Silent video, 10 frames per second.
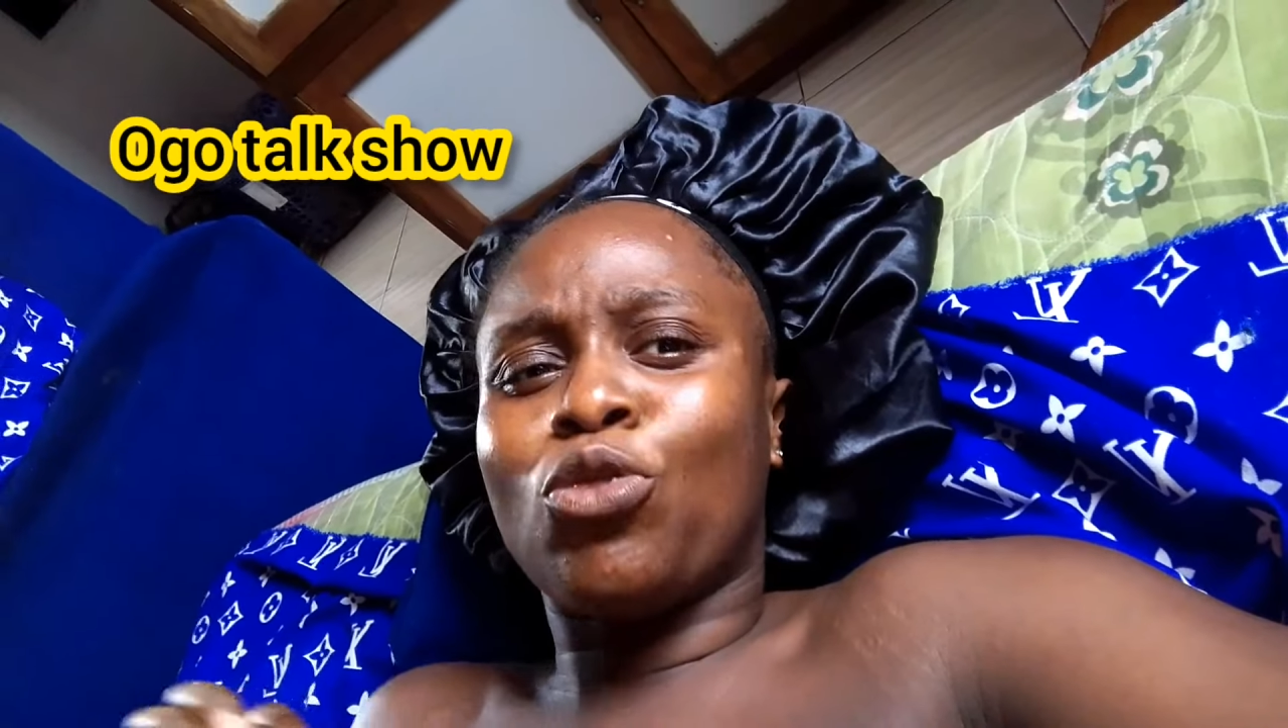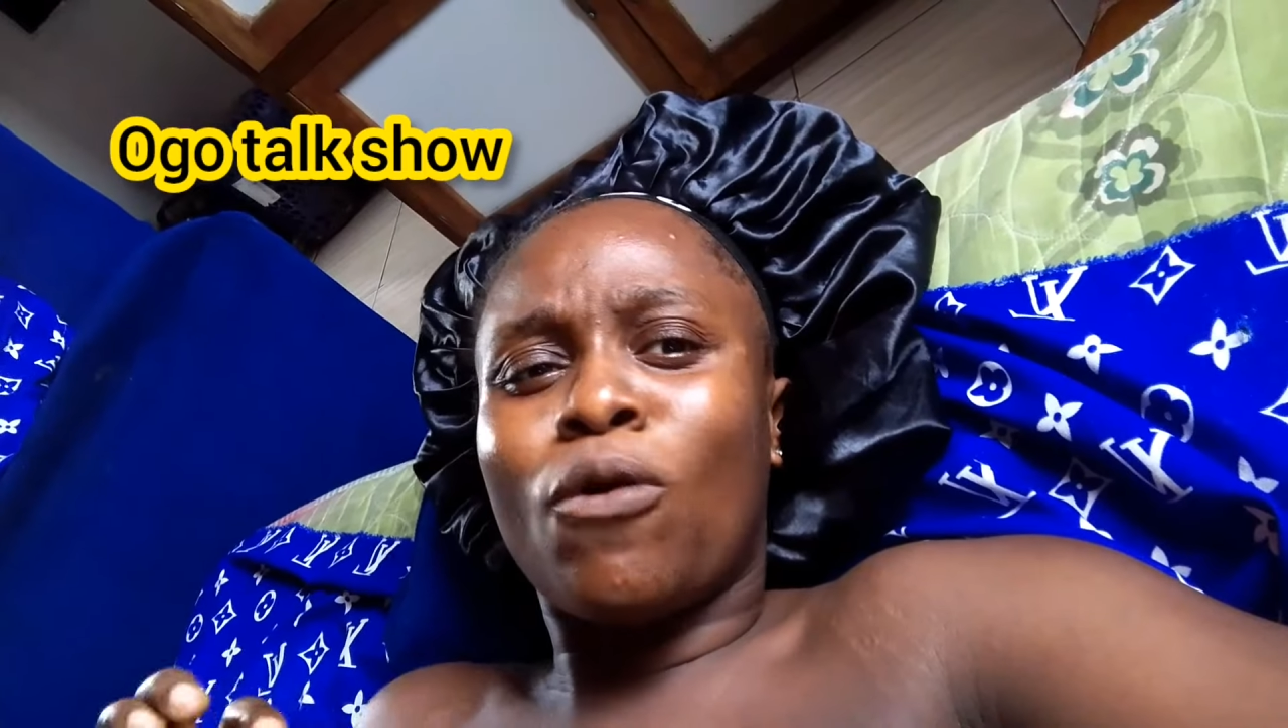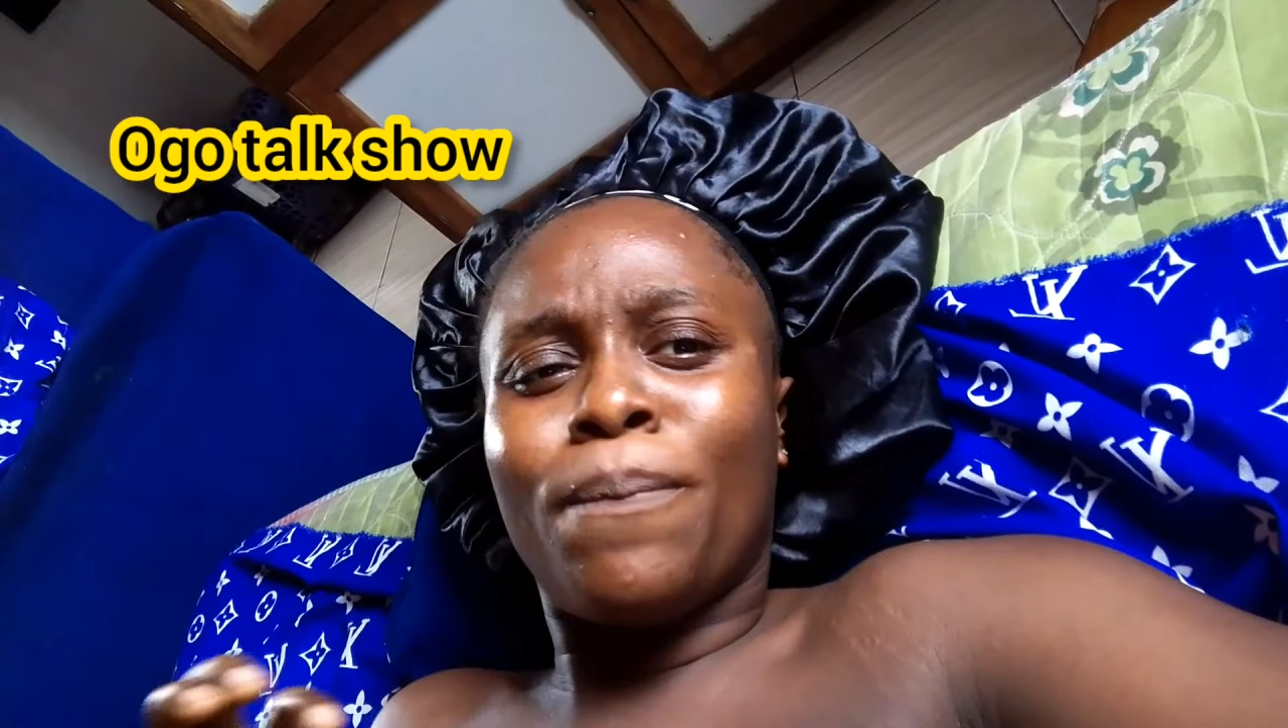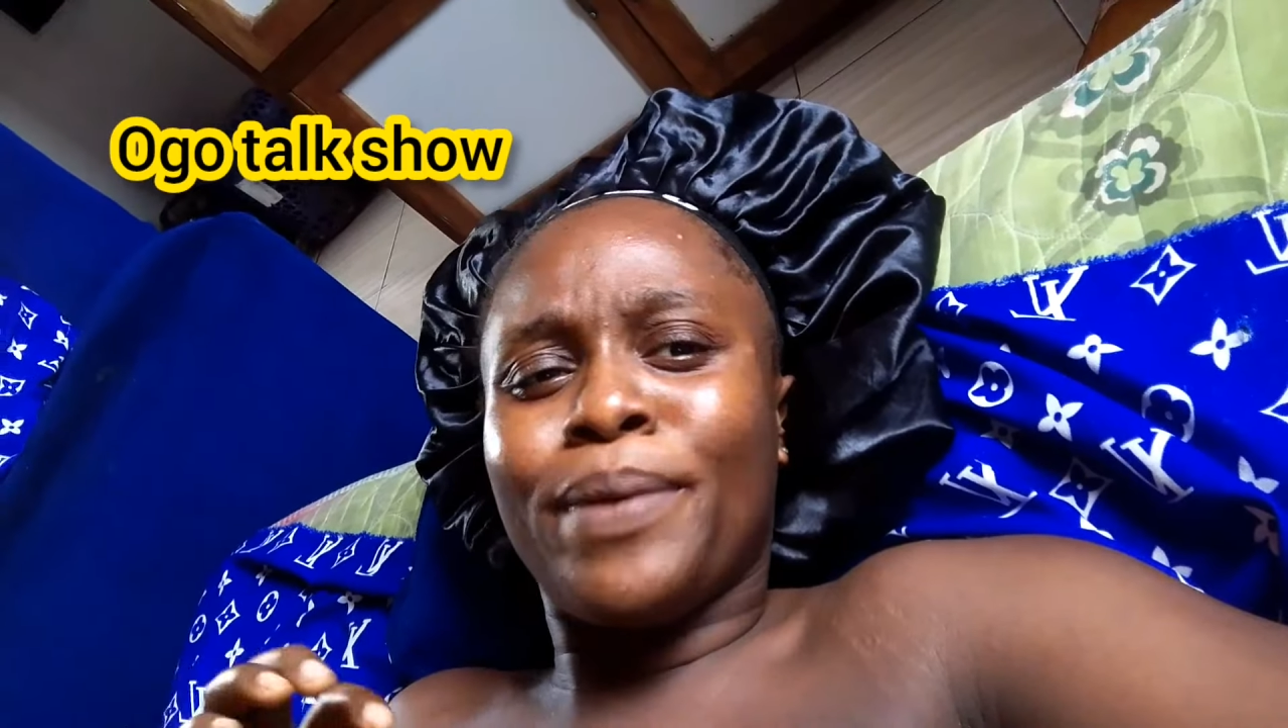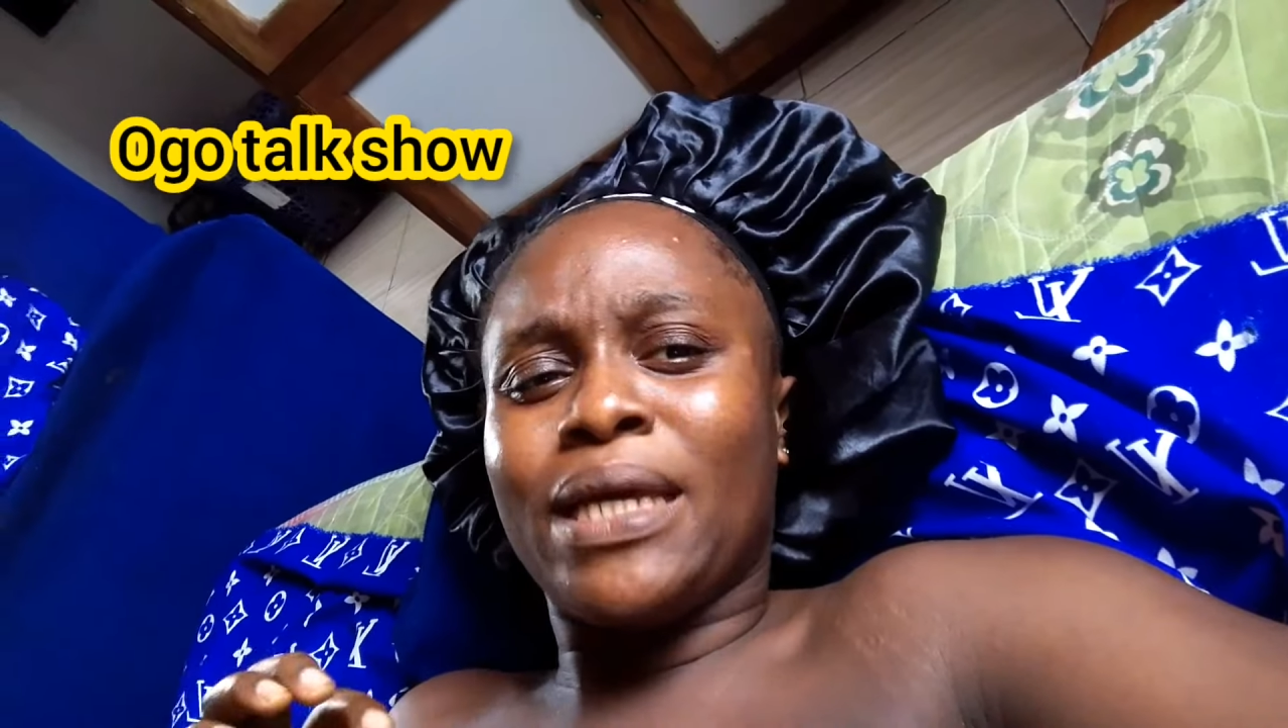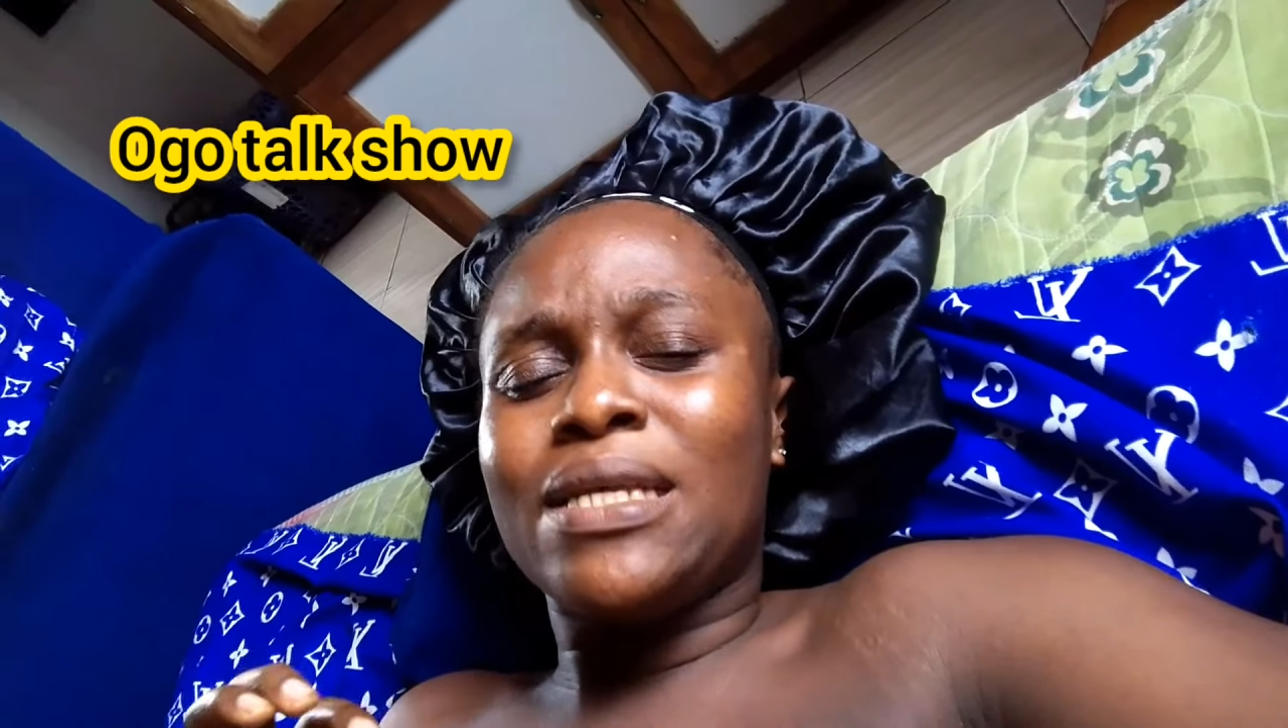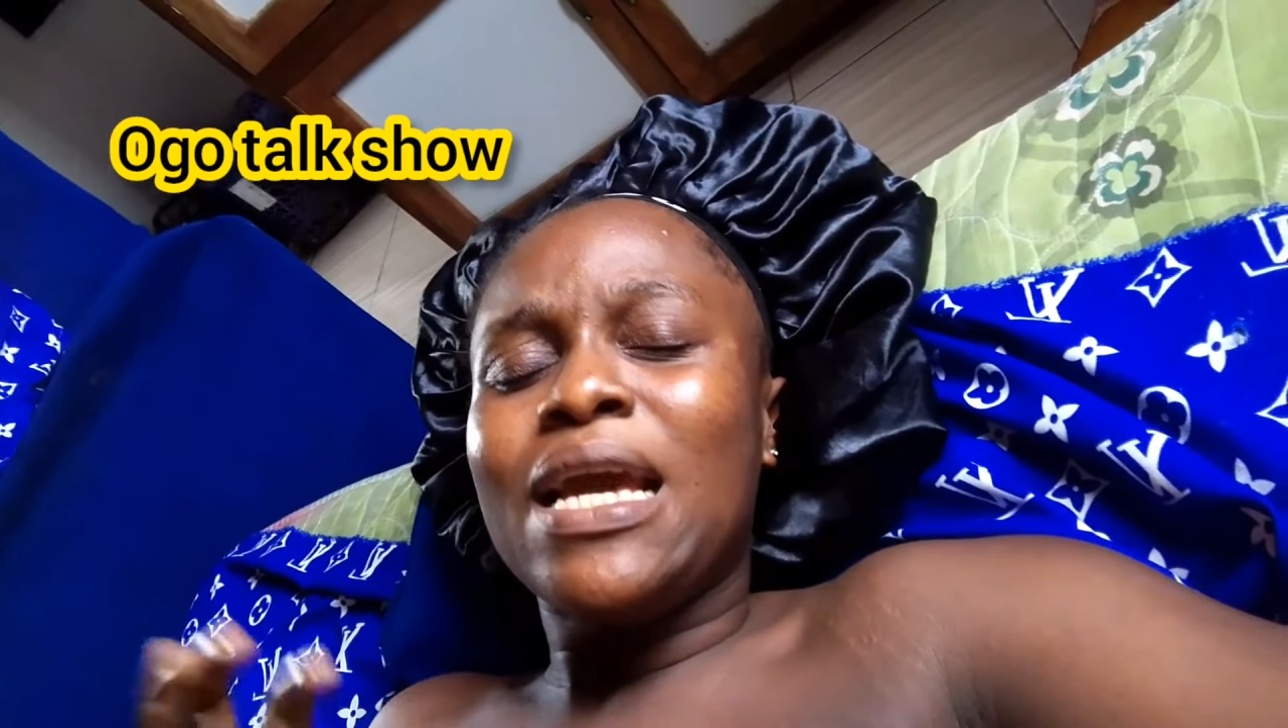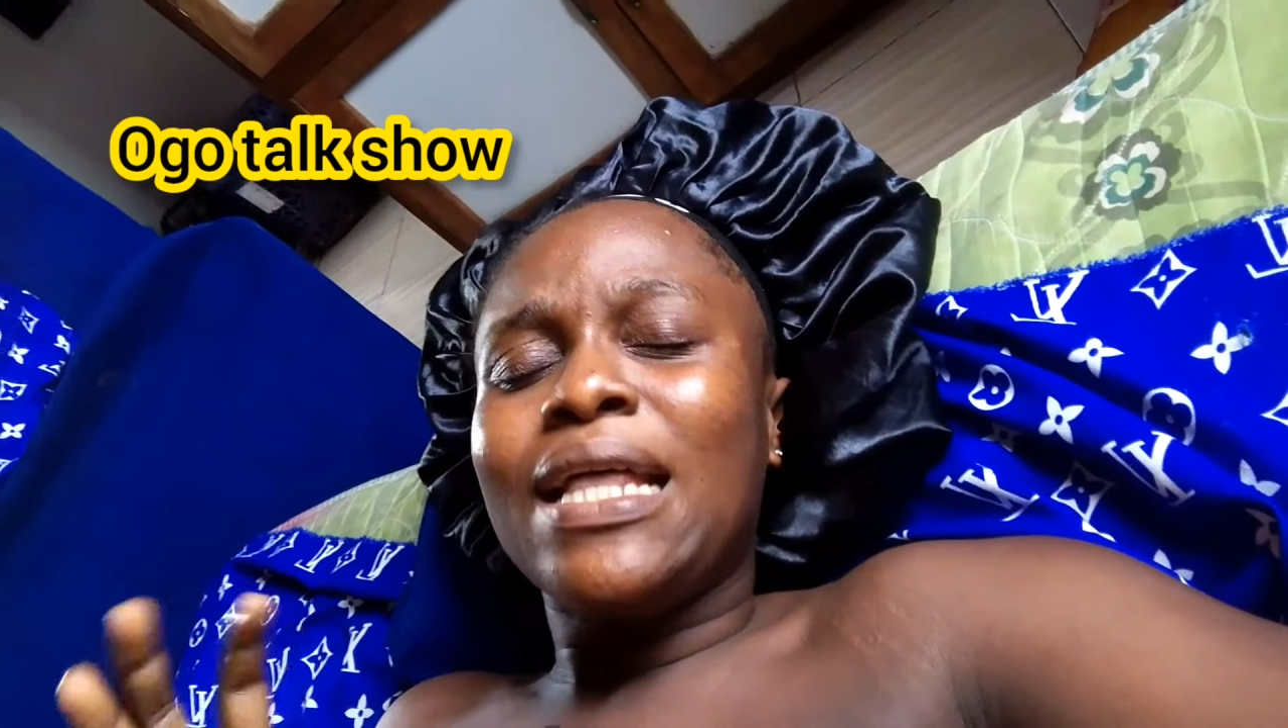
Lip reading: top bed.